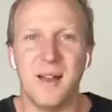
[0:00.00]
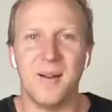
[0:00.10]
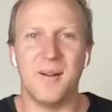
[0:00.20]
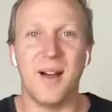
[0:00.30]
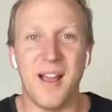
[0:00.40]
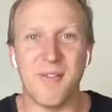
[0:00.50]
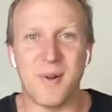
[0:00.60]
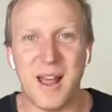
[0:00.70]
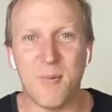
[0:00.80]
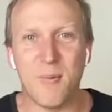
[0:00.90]
Well, hi
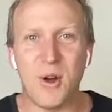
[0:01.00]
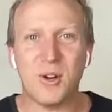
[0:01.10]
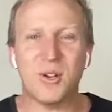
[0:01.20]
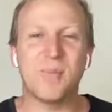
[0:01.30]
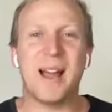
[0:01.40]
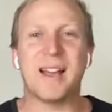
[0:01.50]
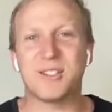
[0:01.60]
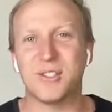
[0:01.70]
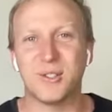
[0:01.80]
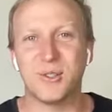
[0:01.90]
everyone, and welcome back
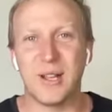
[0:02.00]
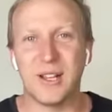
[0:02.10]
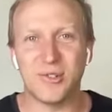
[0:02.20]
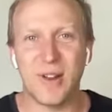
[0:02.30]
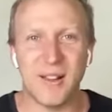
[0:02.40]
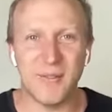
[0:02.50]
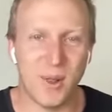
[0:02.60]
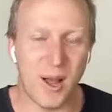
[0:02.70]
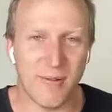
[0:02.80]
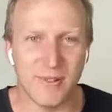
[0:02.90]
to Training for
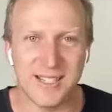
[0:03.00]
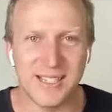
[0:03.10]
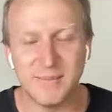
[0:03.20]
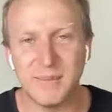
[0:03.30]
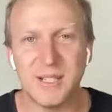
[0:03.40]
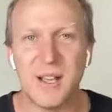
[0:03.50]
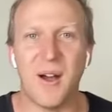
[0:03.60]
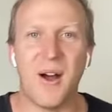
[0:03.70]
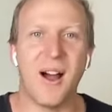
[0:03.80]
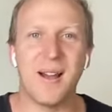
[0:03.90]
Life Redeemed.
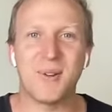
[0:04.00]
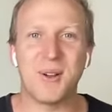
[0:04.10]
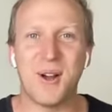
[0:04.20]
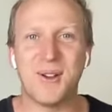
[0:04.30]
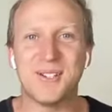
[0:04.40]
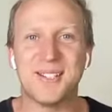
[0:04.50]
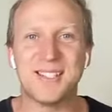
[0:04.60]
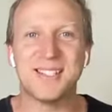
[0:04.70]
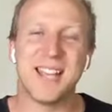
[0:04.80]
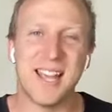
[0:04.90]
I am your host,
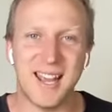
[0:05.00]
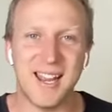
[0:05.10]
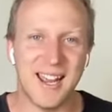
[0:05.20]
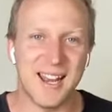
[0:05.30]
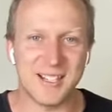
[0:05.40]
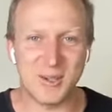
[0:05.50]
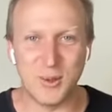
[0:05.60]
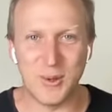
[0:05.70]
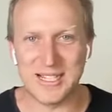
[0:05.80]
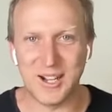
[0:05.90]
Dan, and as
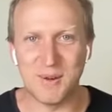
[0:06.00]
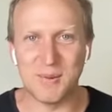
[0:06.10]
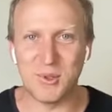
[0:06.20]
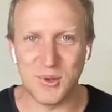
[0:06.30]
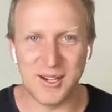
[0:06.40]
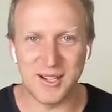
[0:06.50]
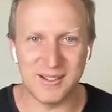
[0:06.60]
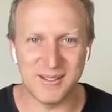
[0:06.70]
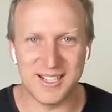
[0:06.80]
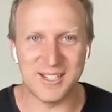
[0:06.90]
always, I'm joined
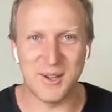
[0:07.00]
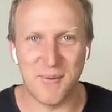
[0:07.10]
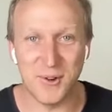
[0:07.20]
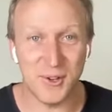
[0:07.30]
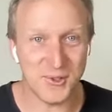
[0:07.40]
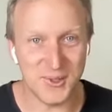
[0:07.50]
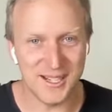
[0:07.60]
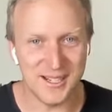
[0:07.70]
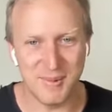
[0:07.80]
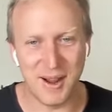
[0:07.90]
this time
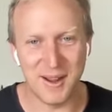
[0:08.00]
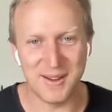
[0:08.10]
virtually by